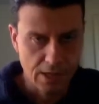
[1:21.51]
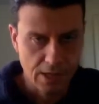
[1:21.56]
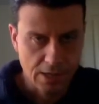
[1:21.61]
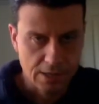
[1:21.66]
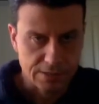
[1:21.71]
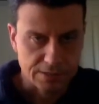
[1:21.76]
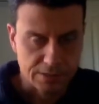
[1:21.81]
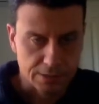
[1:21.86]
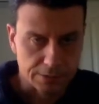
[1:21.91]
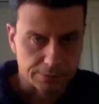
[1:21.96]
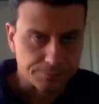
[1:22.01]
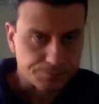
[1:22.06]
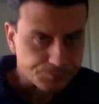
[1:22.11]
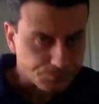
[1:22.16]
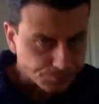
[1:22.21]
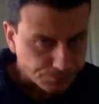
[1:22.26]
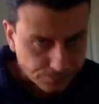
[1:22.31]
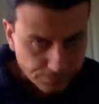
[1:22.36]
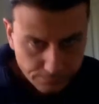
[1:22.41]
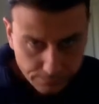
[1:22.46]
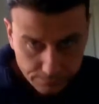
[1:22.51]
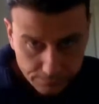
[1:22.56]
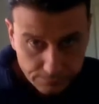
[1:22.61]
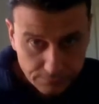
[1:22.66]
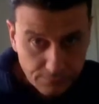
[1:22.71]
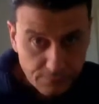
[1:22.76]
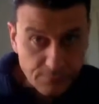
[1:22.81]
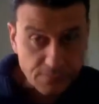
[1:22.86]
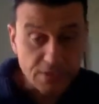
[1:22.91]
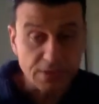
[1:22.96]
So
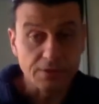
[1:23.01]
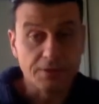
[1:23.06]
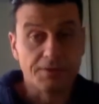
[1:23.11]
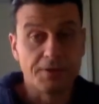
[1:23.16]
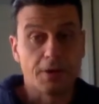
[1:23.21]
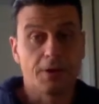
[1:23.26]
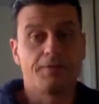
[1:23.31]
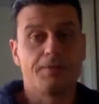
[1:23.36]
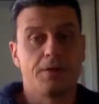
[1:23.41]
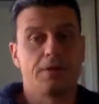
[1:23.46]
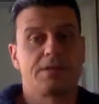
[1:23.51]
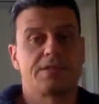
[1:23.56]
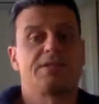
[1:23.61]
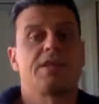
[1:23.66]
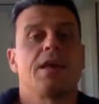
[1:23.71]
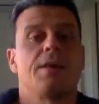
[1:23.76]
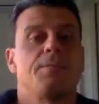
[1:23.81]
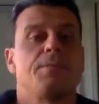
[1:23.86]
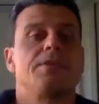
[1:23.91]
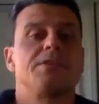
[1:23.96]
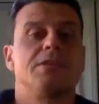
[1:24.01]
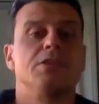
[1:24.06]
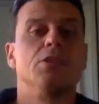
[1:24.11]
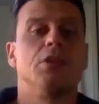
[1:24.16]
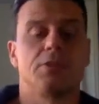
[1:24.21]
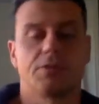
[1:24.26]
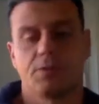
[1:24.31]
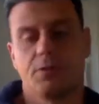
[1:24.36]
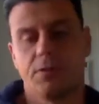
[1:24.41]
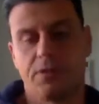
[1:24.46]
the very first step is to not
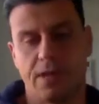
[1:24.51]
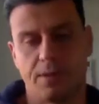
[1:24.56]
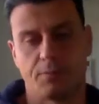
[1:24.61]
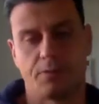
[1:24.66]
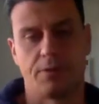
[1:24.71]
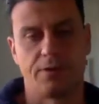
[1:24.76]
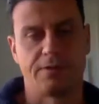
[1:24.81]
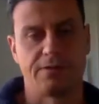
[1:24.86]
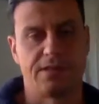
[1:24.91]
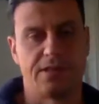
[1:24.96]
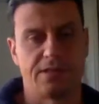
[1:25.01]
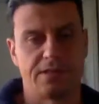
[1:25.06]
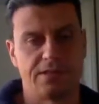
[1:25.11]
do that process,